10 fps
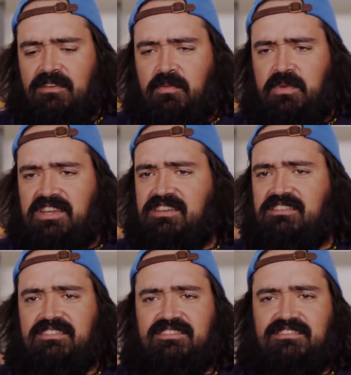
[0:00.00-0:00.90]
we
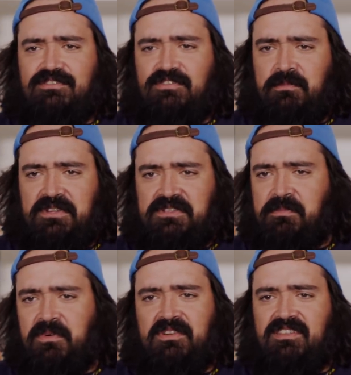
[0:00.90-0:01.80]
yielded so much
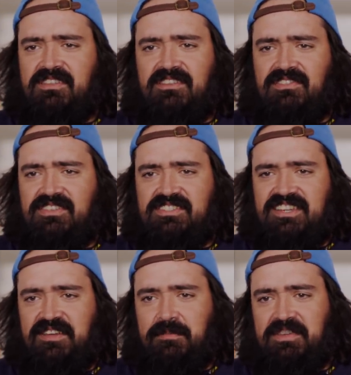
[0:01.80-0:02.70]
more than even the
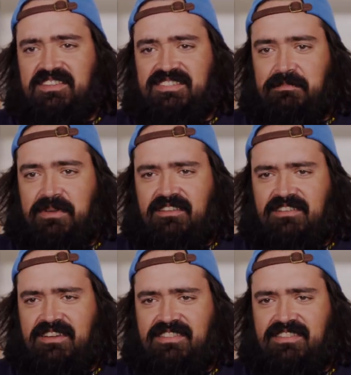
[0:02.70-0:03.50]
second place competitor.